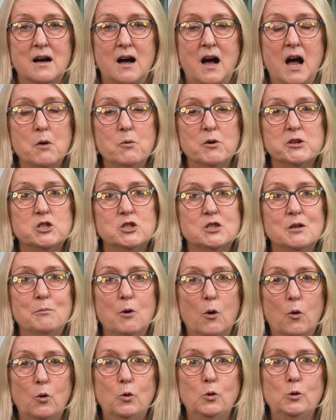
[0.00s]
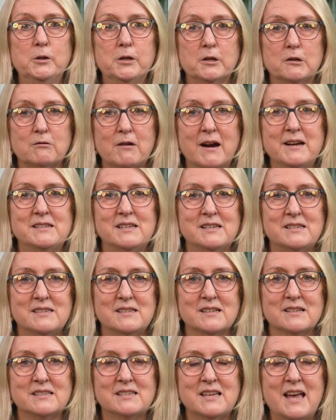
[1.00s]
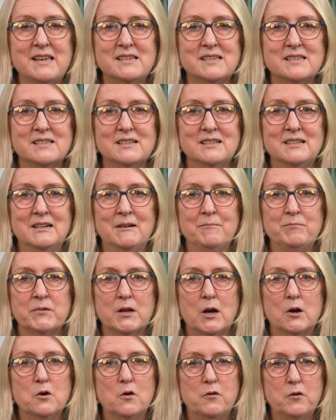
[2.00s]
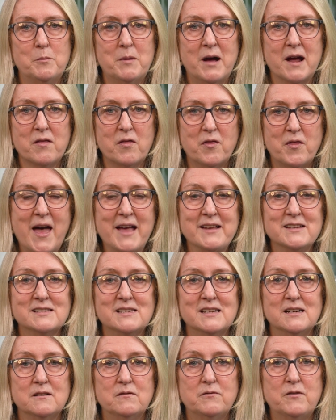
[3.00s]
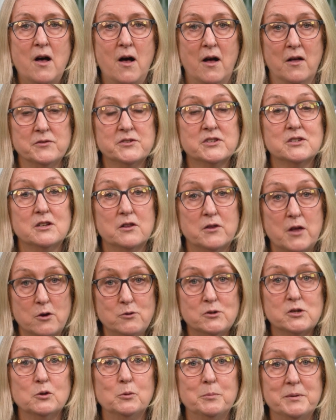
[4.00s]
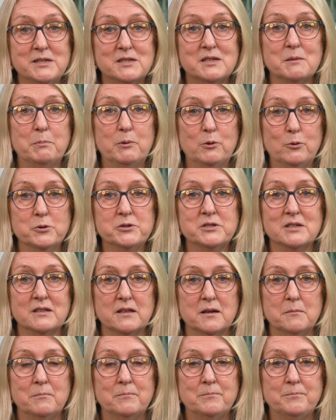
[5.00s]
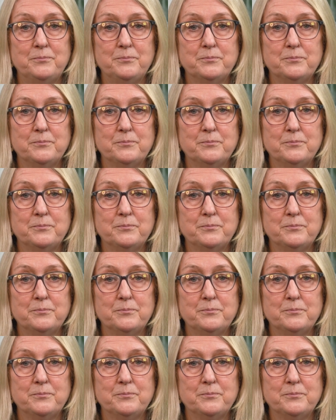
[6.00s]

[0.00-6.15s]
I wish them all the greatest success and offer my thanks in advance to those who will be supporting them.